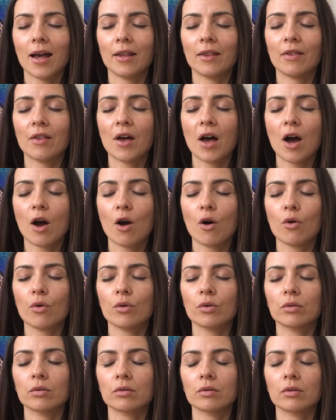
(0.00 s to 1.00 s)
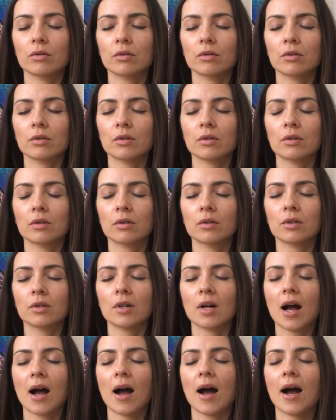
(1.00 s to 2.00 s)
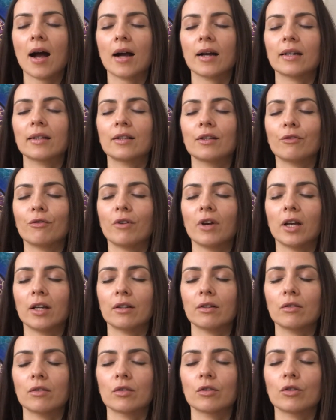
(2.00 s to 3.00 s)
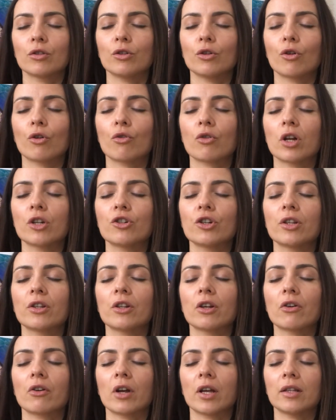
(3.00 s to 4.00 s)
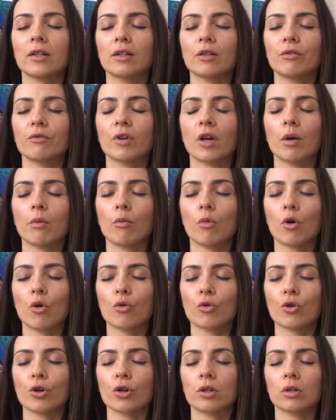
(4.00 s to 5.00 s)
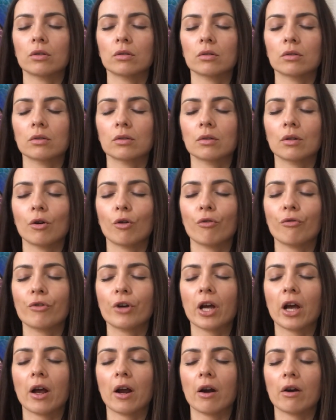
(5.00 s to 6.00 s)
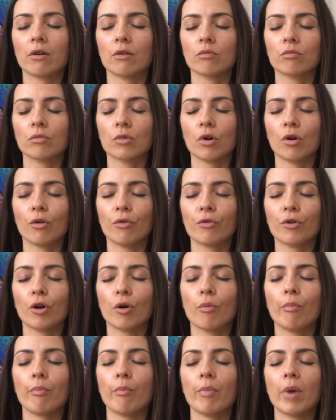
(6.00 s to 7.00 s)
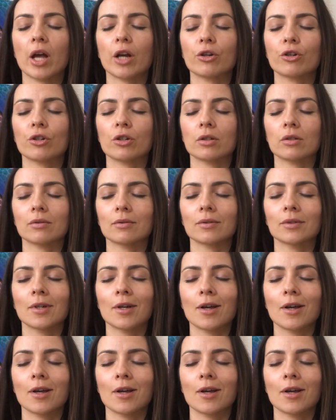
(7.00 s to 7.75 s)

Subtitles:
And now activate your regenerative emotion of care, of compassion,